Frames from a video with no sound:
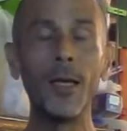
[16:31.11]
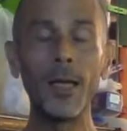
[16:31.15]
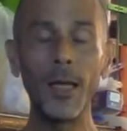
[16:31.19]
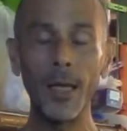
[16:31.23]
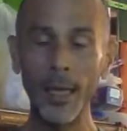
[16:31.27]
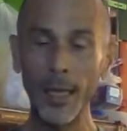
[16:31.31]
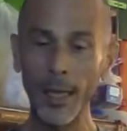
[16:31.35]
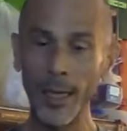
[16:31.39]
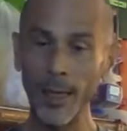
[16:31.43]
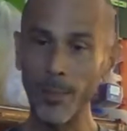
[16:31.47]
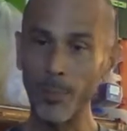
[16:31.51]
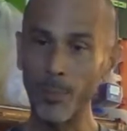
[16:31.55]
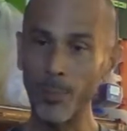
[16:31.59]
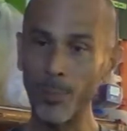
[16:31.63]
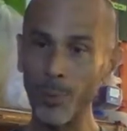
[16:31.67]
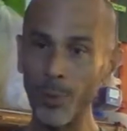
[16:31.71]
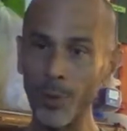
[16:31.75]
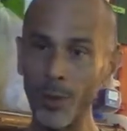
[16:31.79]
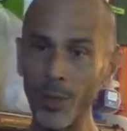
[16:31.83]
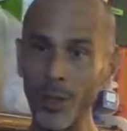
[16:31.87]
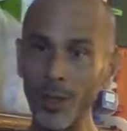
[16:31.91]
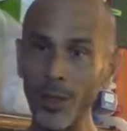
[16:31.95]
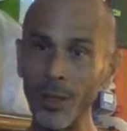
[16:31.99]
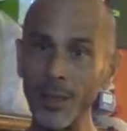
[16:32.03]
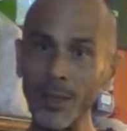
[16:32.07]
and
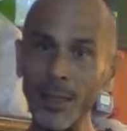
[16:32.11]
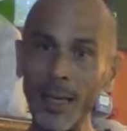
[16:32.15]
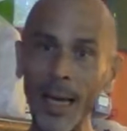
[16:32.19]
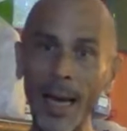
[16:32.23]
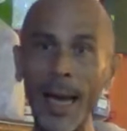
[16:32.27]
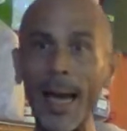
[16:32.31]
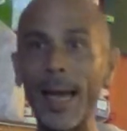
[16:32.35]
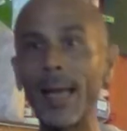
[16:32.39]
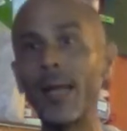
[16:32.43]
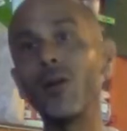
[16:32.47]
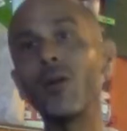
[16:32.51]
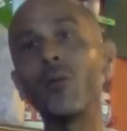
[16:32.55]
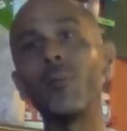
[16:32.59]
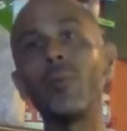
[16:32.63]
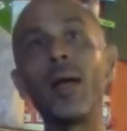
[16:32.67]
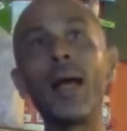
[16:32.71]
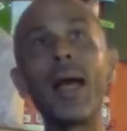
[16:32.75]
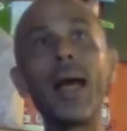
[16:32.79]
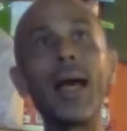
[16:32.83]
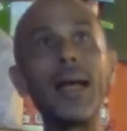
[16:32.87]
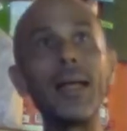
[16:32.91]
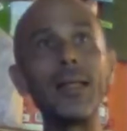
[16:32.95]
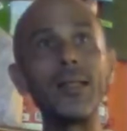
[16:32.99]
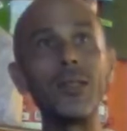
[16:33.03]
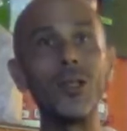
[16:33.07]
put the entire
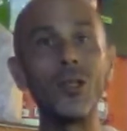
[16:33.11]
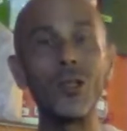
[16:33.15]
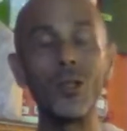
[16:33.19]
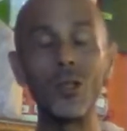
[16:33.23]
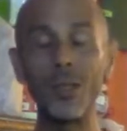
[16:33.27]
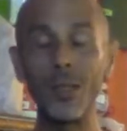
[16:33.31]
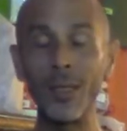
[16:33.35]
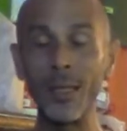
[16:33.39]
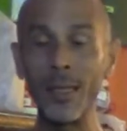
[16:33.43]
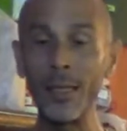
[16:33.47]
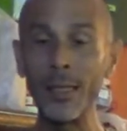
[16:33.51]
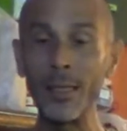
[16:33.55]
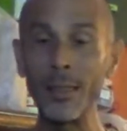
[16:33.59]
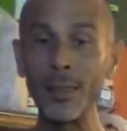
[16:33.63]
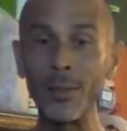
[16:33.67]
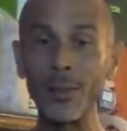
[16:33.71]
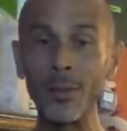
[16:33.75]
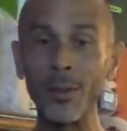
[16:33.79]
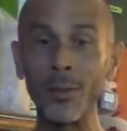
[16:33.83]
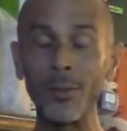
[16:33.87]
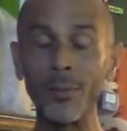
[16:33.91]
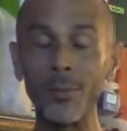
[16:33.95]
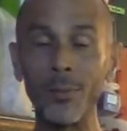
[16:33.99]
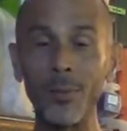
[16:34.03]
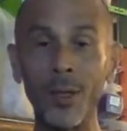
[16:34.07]
batch
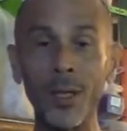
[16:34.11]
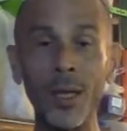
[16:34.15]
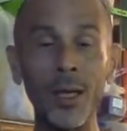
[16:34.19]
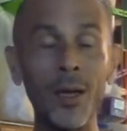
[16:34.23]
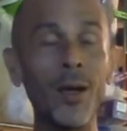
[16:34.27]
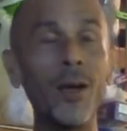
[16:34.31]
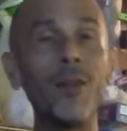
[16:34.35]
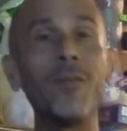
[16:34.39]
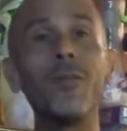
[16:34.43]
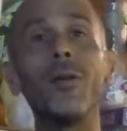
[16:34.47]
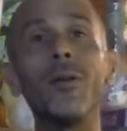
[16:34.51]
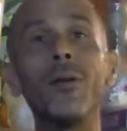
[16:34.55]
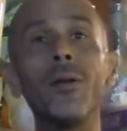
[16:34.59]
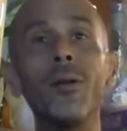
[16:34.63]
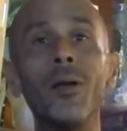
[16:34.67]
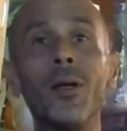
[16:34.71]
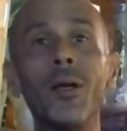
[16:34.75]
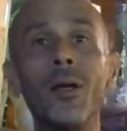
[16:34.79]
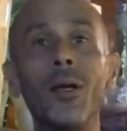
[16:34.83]
in the oven